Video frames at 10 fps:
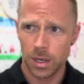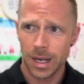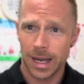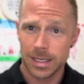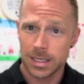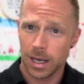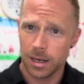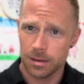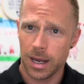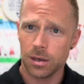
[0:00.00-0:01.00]
I tied
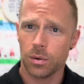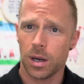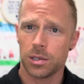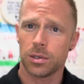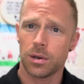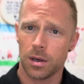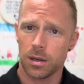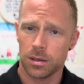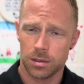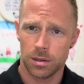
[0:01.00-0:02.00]
that question
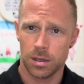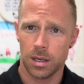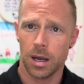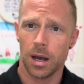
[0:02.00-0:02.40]
to the